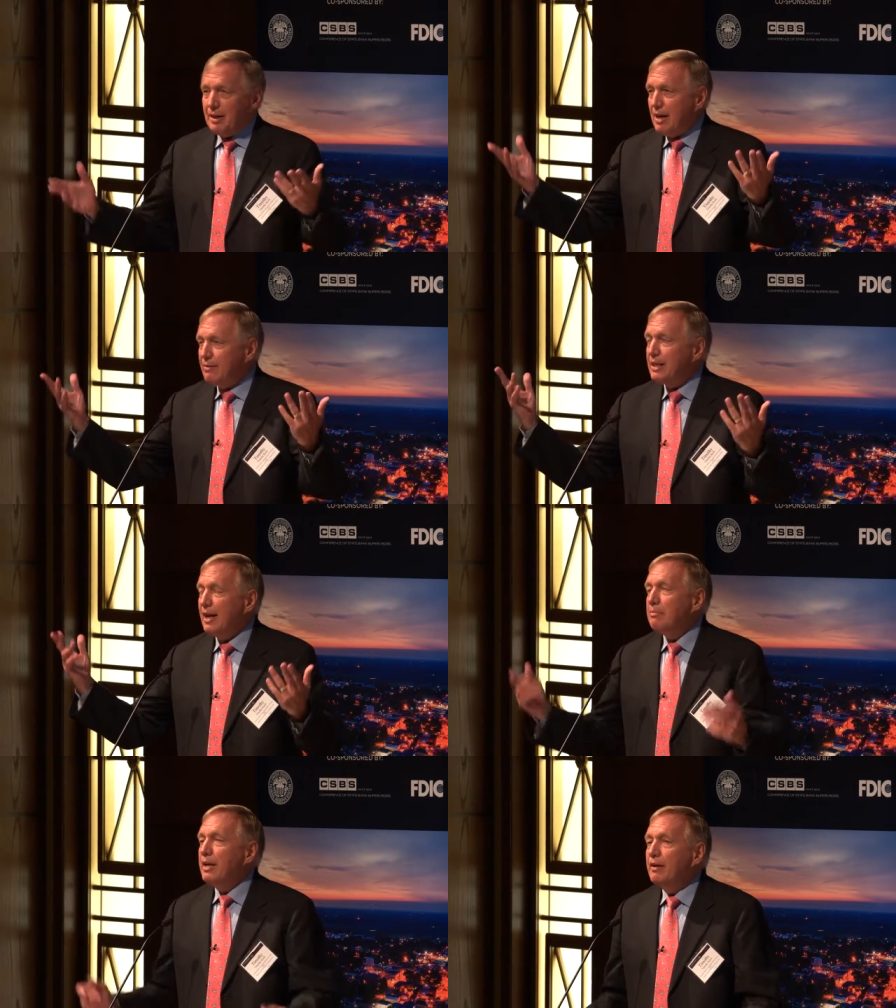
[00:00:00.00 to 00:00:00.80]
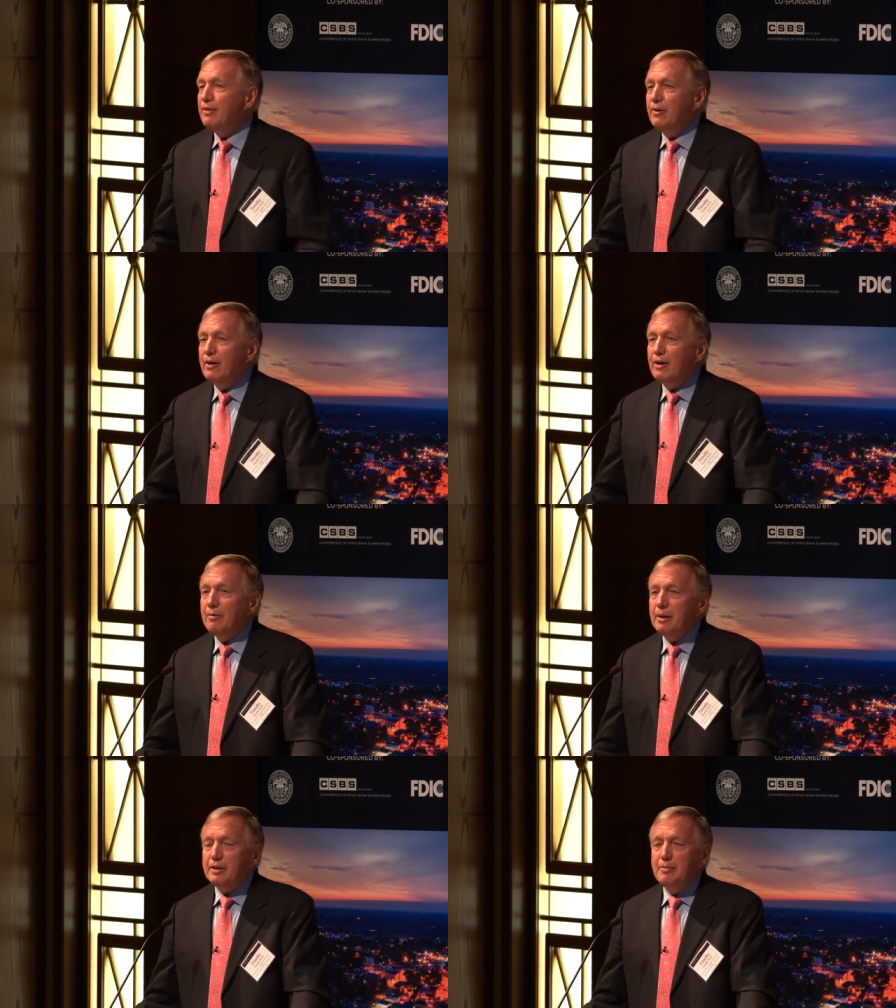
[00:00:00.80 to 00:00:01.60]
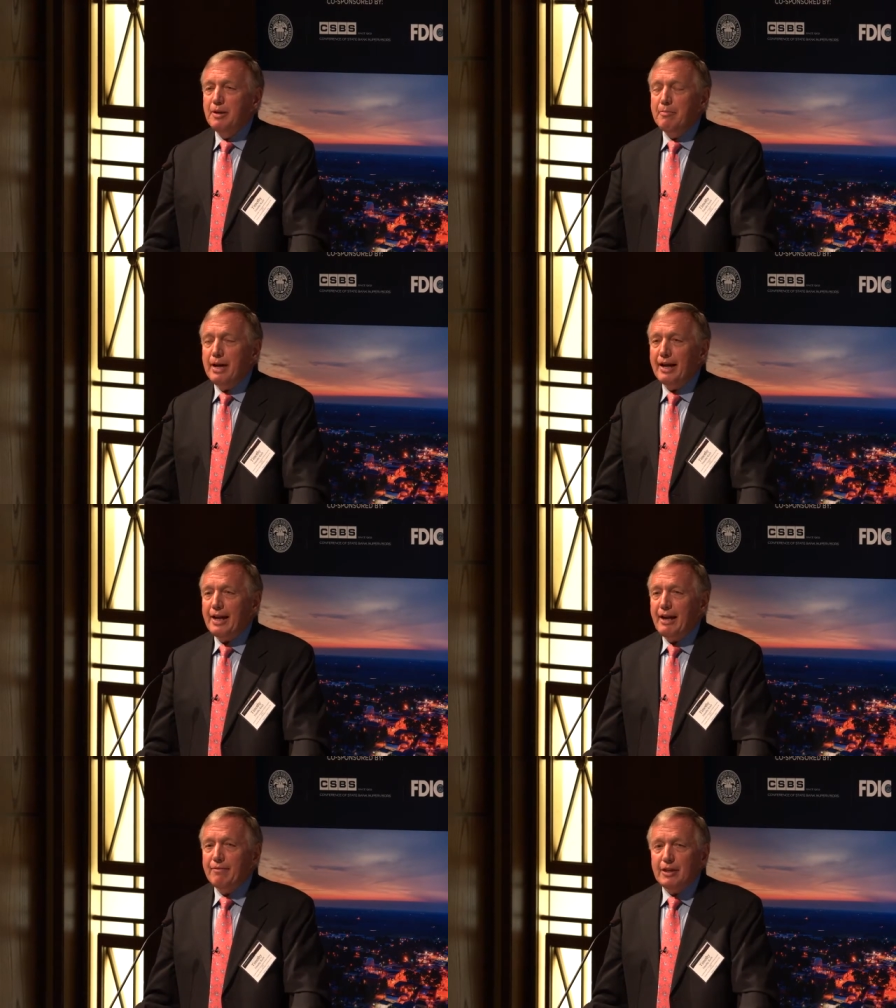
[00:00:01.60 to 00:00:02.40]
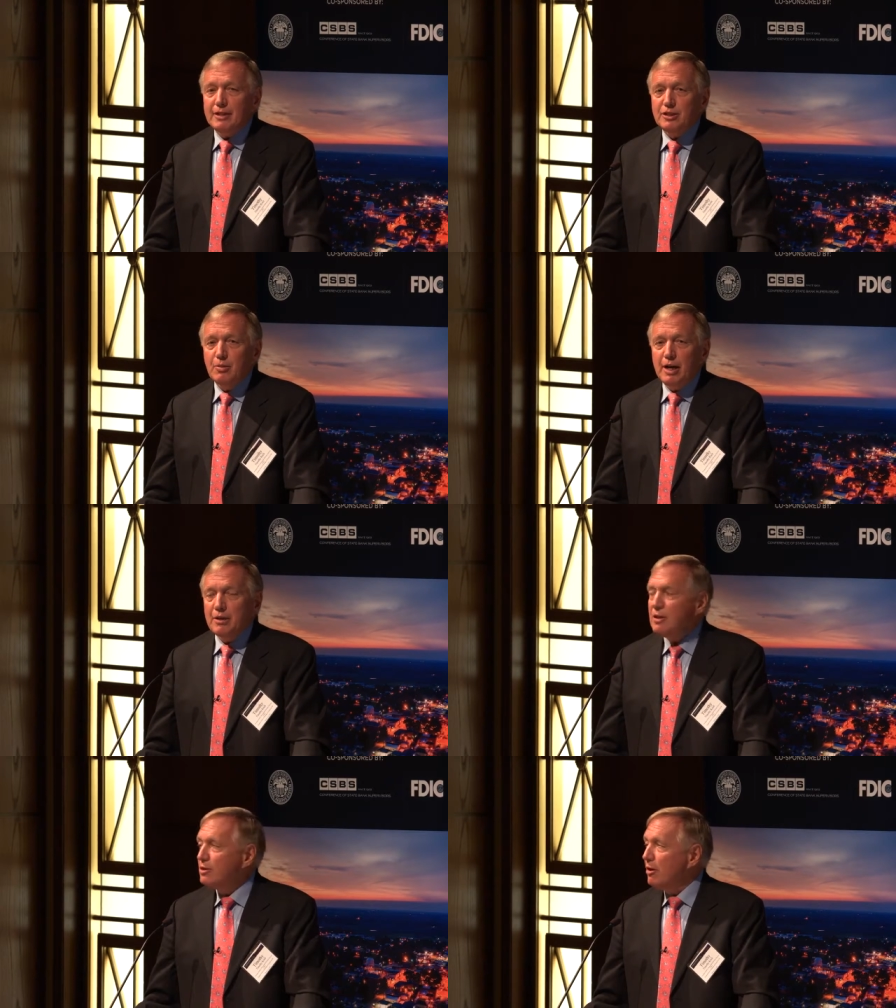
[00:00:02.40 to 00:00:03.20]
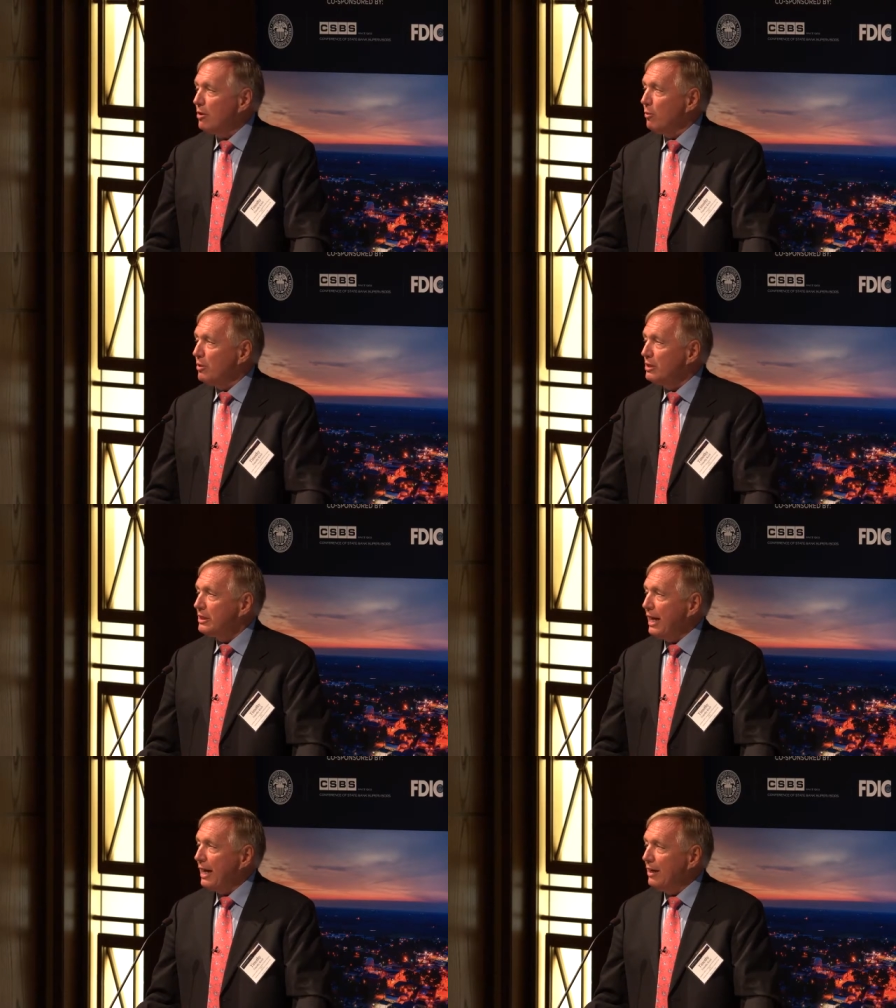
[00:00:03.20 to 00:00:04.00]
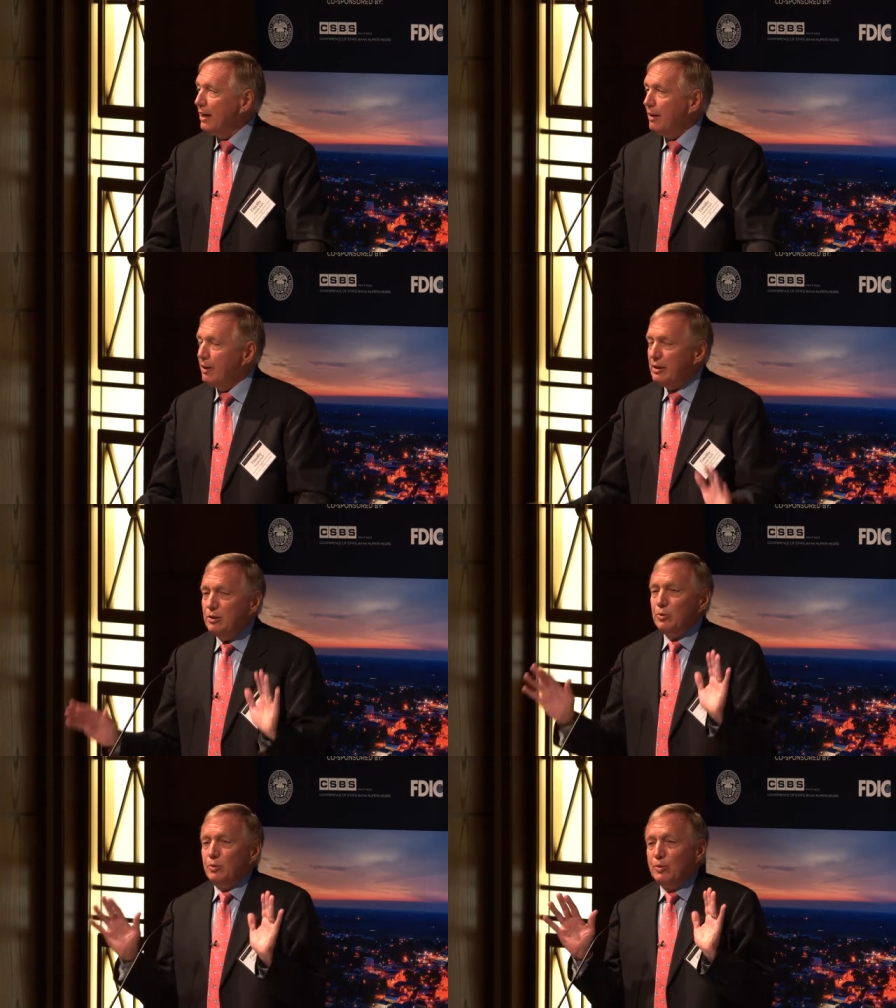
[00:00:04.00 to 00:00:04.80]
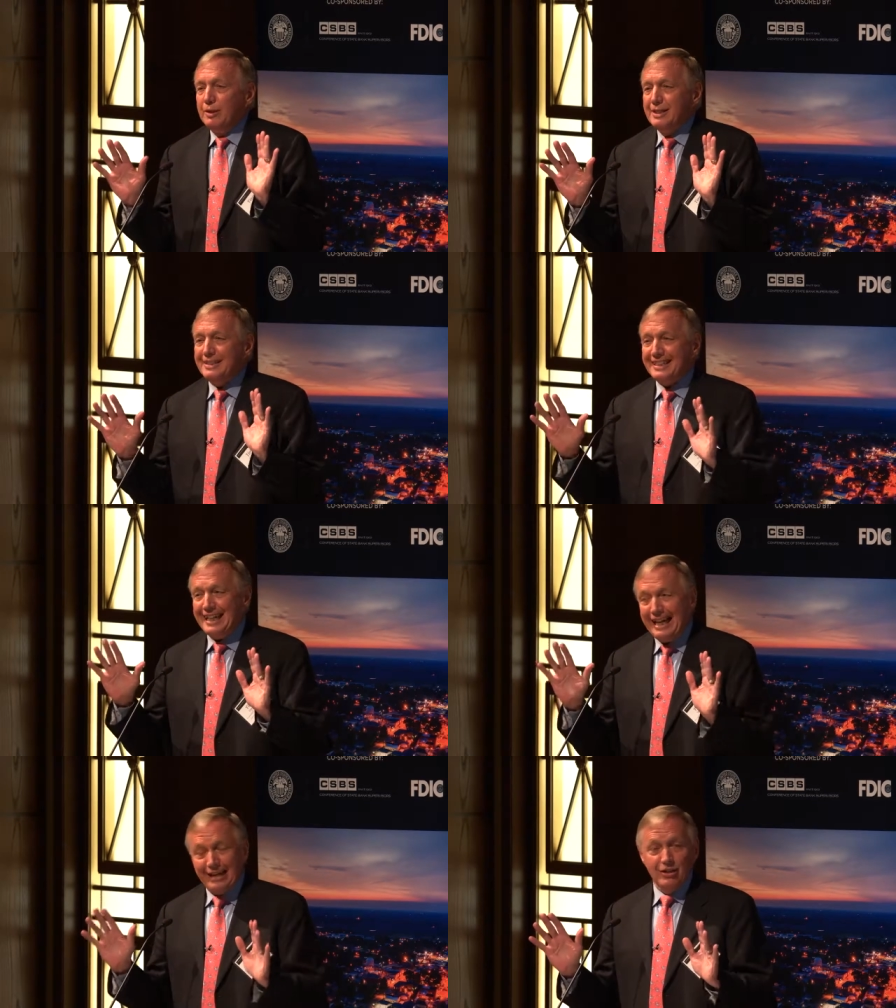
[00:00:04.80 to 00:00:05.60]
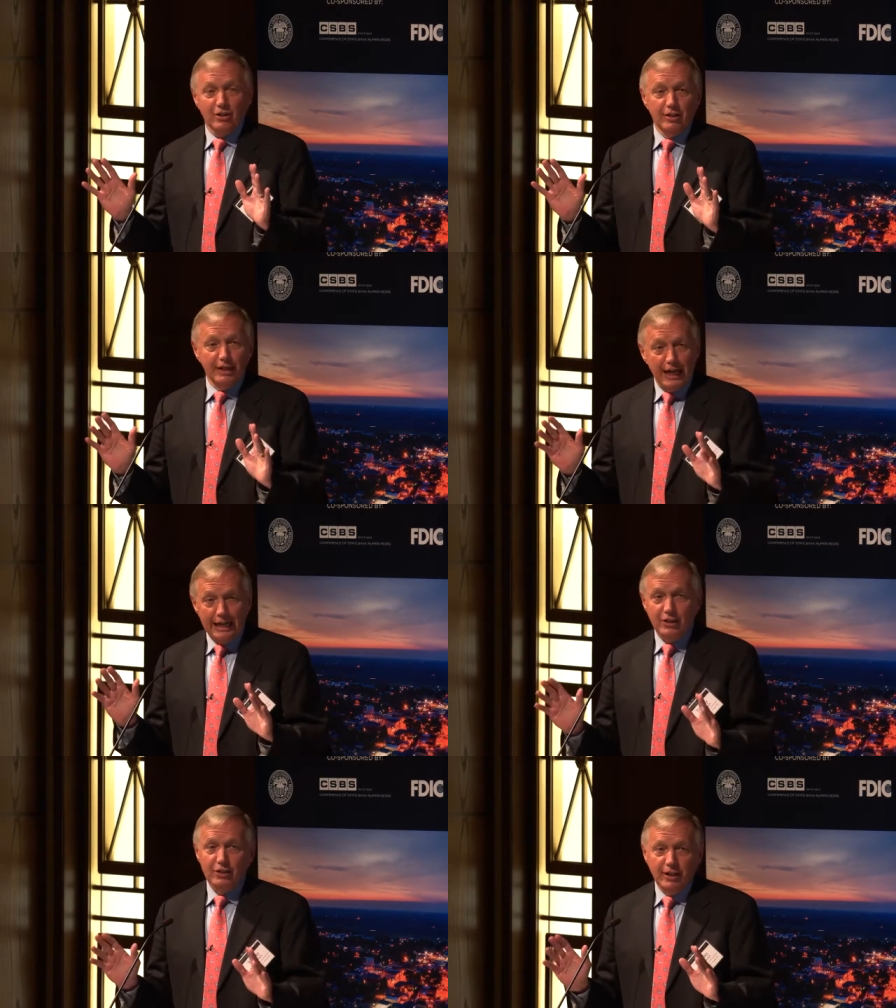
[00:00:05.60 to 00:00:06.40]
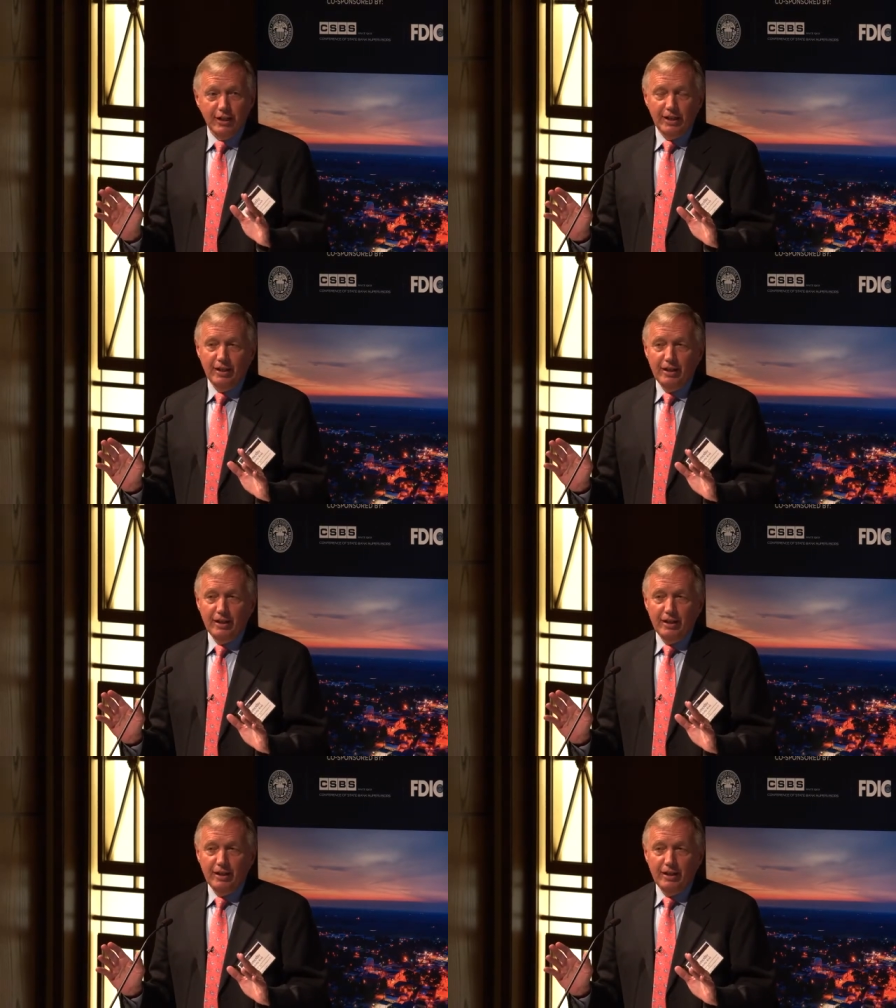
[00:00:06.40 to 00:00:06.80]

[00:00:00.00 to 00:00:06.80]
Obviously, like many of you here, I'm a community bank advocate. So when I saw the word scandal, I went, ooh, scandal, not good.